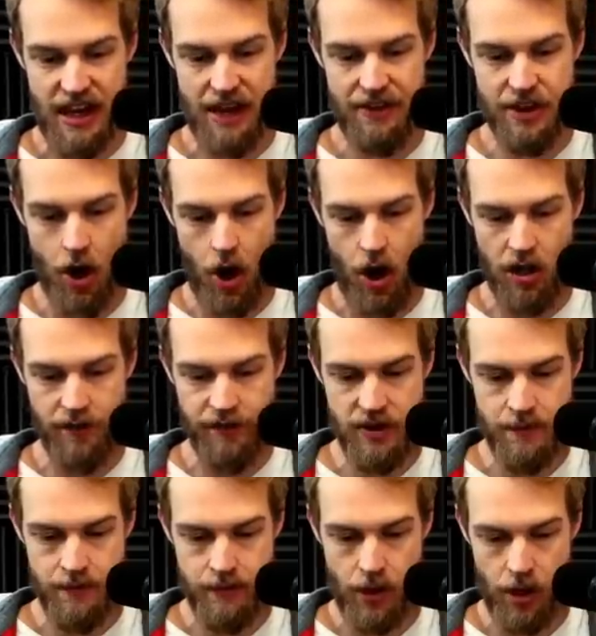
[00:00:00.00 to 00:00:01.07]
I think all of
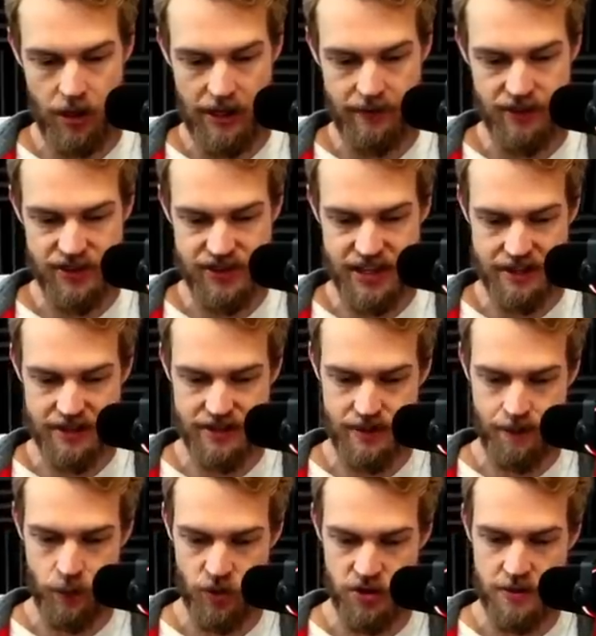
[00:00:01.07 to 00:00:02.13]
them are level six,
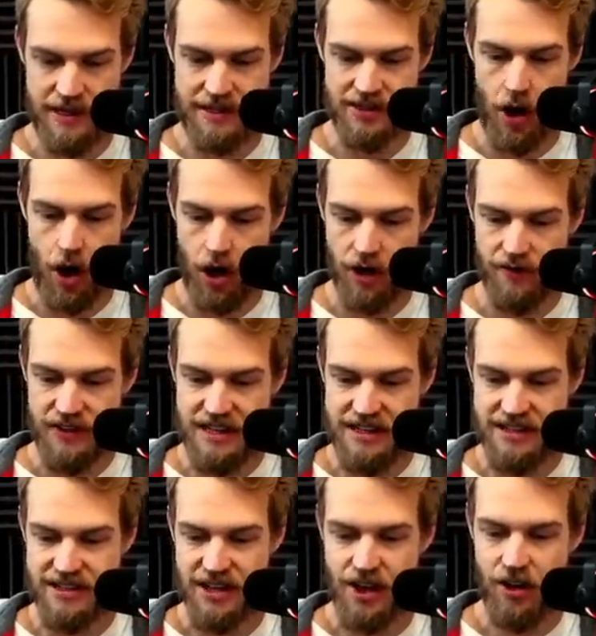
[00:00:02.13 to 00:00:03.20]
which means all of
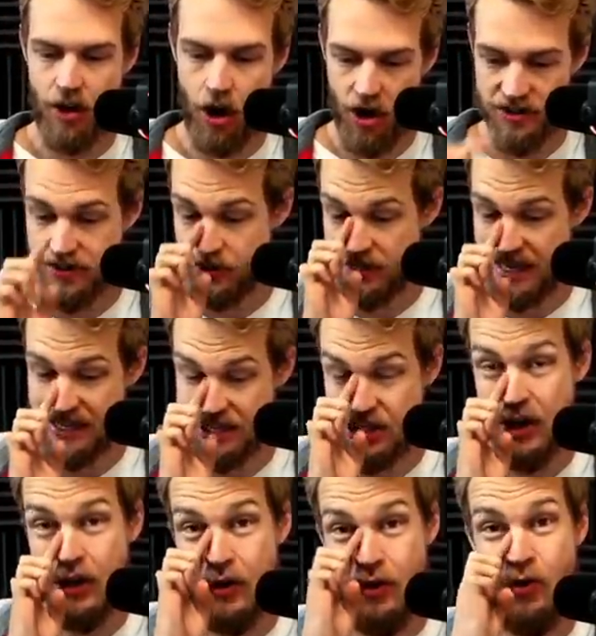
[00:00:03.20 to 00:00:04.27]
these also get
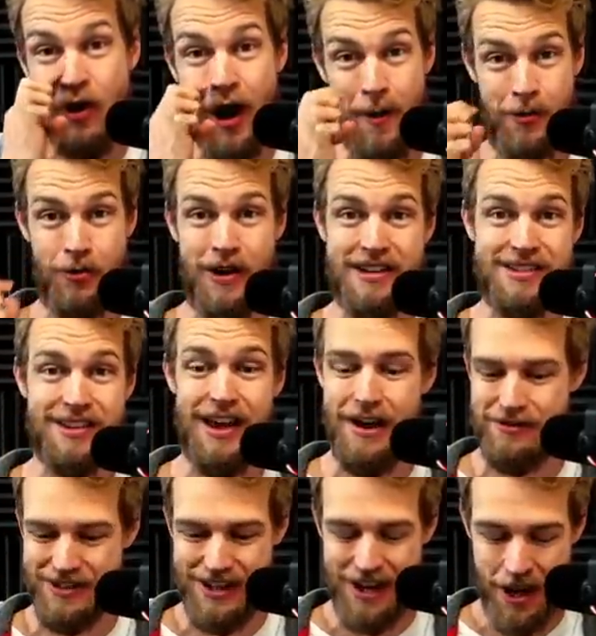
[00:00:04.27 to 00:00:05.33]
two upgrades
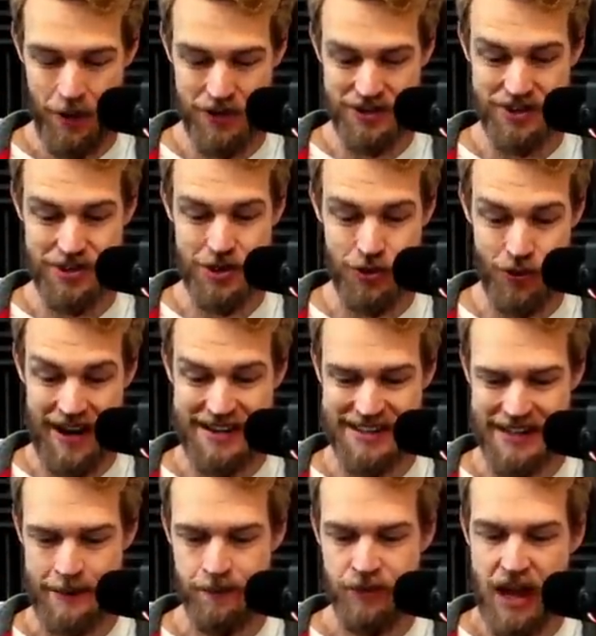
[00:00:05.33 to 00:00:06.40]
left, which is
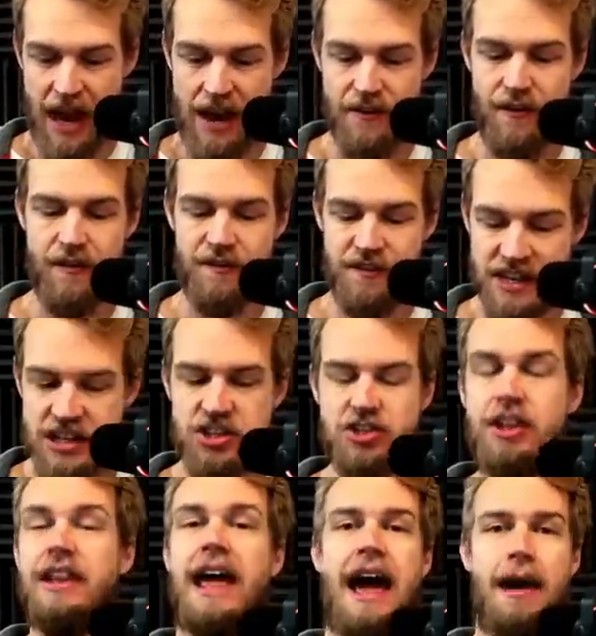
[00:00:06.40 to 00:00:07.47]
crazy. I've finished the
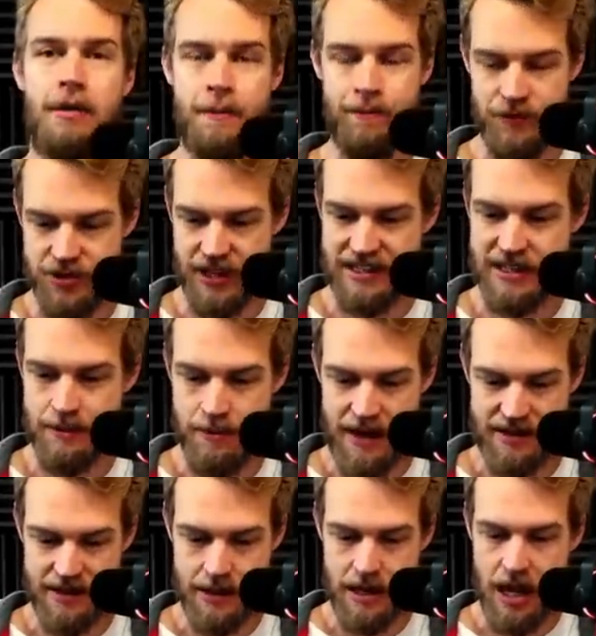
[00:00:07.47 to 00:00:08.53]
lab, so that's
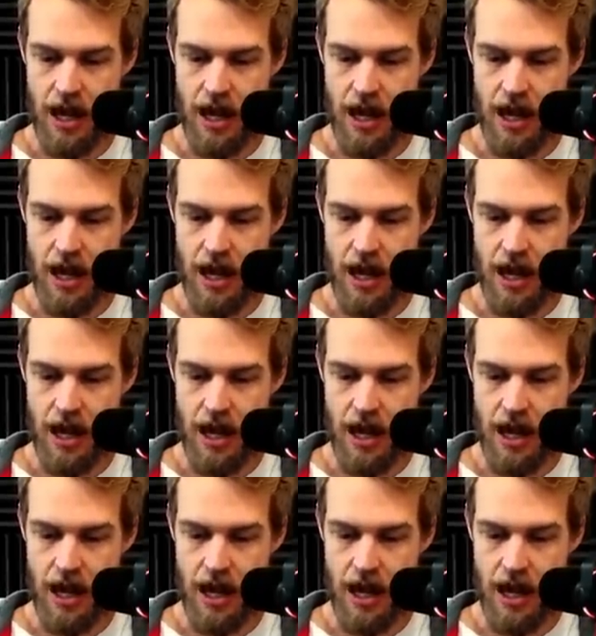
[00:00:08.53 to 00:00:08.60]
amazing.